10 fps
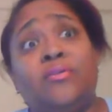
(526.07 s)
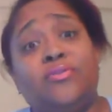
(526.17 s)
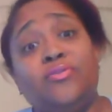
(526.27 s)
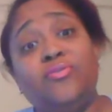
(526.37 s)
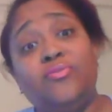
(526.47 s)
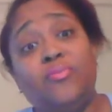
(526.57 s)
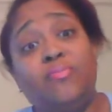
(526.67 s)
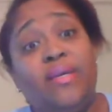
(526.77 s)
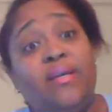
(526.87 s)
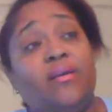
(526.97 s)
Dudes with
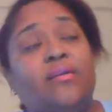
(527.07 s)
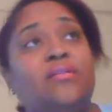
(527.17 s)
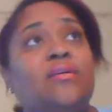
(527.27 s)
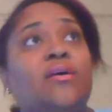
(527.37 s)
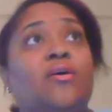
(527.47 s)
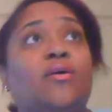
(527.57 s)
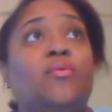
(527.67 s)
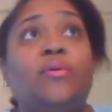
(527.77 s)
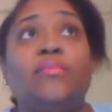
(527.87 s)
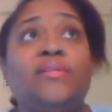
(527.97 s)
beards,
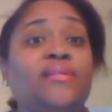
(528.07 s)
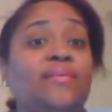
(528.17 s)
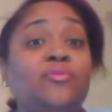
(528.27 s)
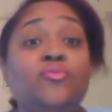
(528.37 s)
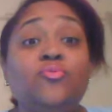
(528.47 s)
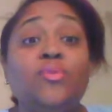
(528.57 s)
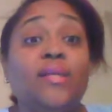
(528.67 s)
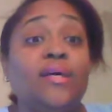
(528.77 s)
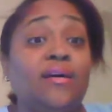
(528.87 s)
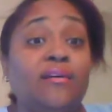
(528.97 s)
women seem to
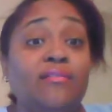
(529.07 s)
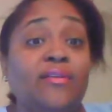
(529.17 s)
love.